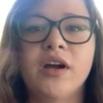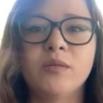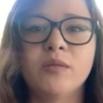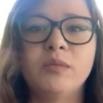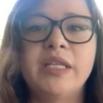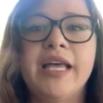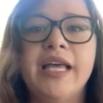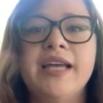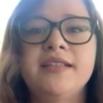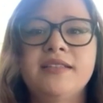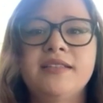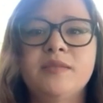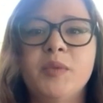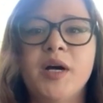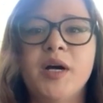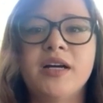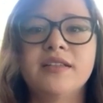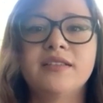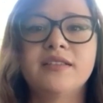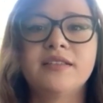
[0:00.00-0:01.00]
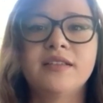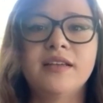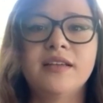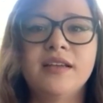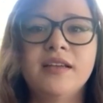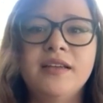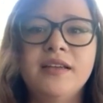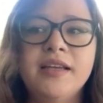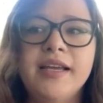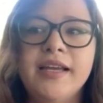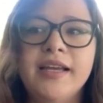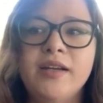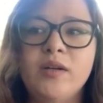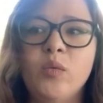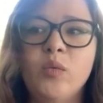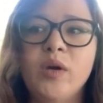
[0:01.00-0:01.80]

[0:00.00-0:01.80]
blind spots and